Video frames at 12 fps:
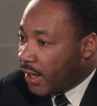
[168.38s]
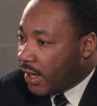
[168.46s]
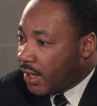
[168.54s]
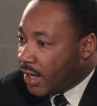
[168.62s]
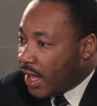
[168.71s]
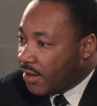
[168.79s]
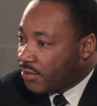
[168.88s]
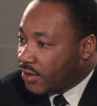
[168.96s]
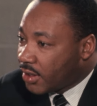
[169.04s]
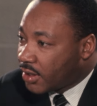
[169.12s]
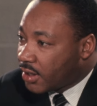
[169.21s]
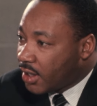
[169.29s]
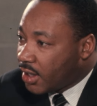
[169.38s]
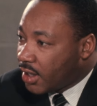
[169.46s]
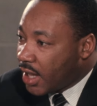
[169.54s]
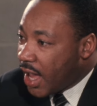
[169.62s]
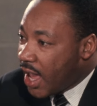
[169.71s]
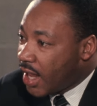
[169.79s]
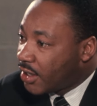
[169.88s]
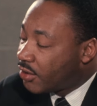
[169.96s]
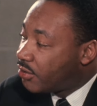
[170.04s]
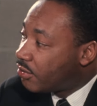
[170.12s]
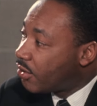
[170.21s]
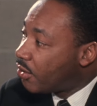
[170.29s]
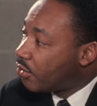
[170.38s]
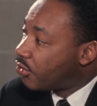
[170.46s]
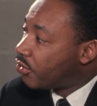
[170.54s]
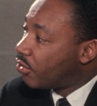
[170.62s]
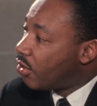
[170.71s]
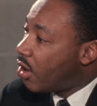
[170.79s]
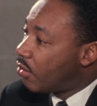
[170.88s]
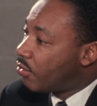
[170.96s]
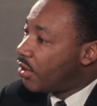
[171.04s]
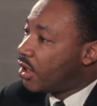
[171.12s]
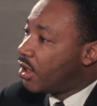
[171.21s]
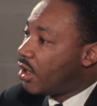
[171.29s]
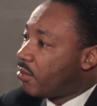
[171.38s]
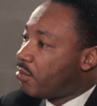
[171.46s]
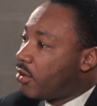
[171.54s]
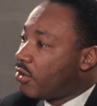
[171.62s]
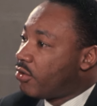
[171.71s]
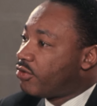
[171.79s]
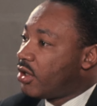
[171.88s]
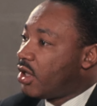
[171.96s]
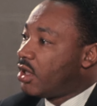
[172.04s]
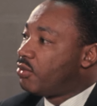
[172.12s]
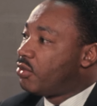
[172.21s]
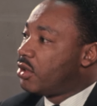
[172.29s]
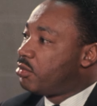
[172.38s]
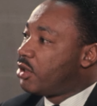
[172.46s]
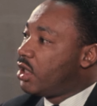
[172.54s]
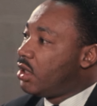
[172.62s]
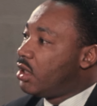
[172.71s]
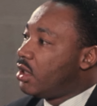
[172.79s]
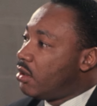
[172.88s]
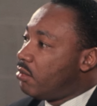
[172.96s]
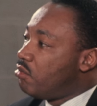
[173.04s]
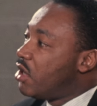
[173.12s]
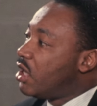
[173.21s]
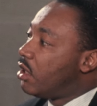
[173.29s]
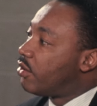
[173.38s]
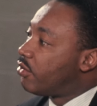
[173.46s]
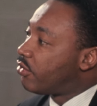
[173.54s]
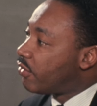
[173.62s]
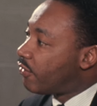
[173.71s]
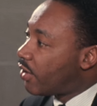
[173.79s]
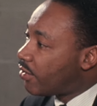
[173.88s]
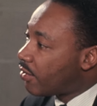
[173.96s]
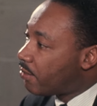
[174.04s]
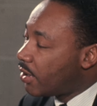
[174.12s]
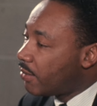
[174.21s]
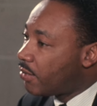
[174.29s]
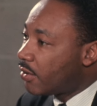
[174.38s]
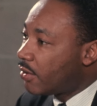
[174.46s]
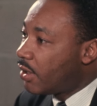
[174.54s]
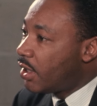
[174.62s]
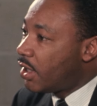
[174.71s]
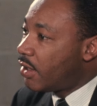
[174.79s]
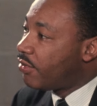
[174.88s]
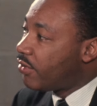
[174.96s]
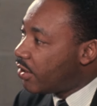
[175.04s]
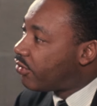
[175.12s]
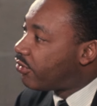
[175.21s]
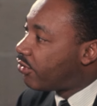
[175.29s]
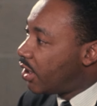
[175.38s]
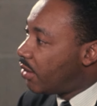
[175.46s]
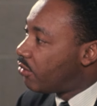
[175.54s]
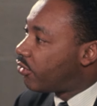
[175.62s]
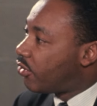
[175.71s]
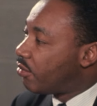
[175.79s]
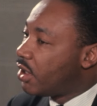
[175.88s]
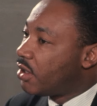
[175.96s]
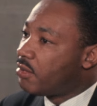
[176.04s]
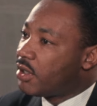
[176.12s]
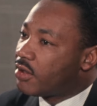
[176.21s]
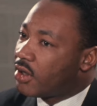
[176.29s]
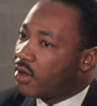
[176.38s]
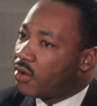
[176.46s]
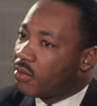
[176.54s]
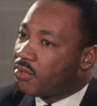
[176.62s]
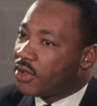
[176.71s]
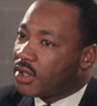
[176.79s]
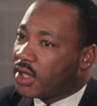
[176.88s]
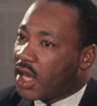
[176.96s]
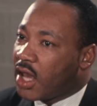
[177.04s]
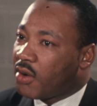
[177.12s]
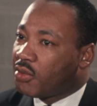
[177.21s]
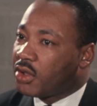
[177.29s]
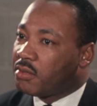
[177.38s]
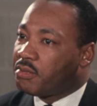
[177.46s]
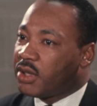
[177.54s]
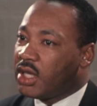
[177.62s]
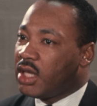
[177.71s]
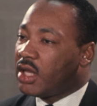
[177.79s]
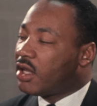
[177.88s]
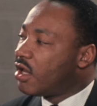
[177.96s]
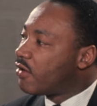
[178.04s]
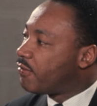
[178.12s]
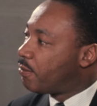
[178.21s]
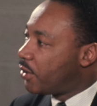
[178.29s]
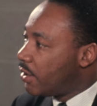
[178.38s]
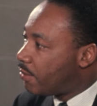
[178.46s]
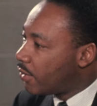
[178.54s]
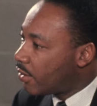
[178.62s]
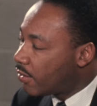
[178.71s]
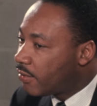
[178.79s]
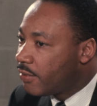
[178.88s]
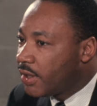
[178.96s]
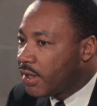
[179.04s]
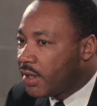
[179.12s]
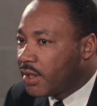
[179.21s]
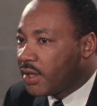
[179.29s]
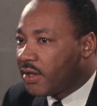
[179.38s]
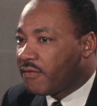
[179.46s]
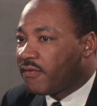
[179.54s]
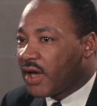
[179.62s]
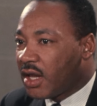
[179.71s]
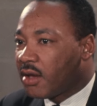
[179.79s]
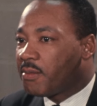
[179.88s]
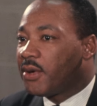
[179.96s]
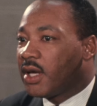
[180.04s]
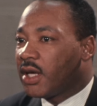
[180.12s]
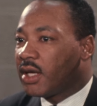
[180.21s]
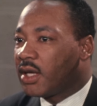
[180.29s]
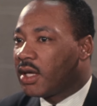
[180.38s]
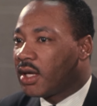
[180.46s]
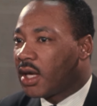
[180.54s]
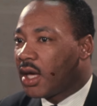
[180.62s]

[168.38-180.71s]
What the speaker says: and I think added to those who are already opposing it will be millions of other people. This seems to me to be the hope, that there will be enough people developing